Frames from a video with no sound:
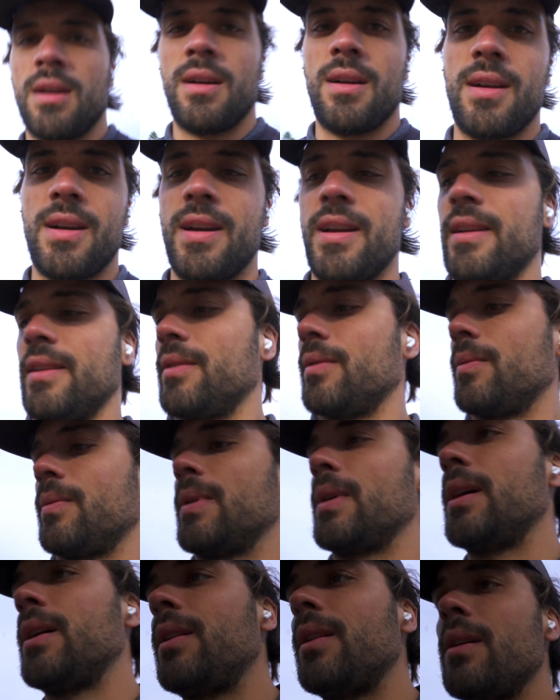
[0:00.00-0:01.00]
All right,
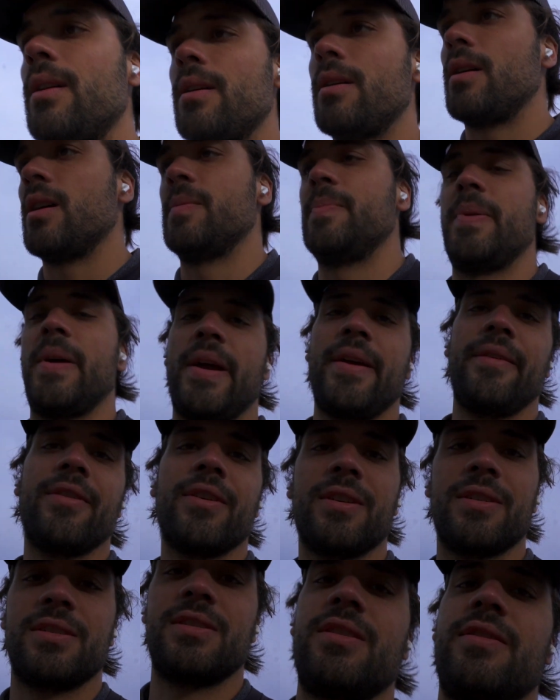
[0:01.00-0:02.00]
well, our
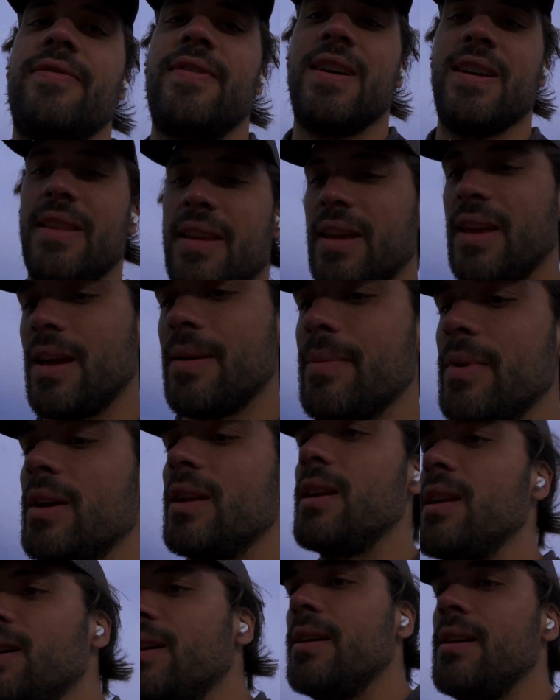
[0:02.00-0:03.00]
pavers finally came
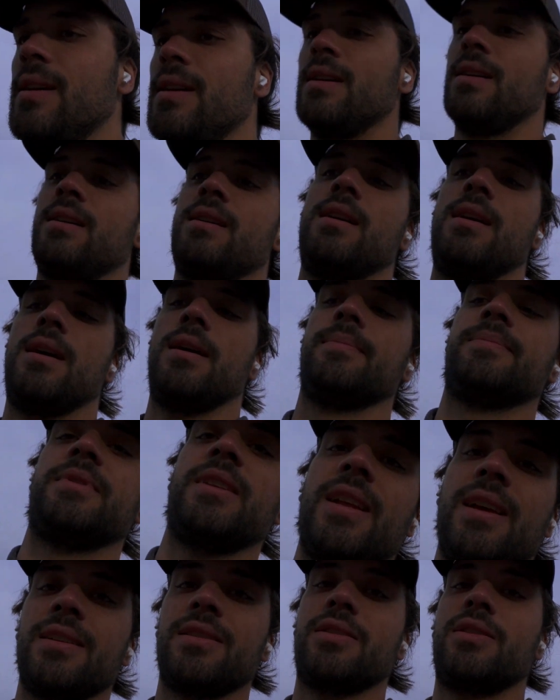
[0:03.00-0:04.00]
in. Today is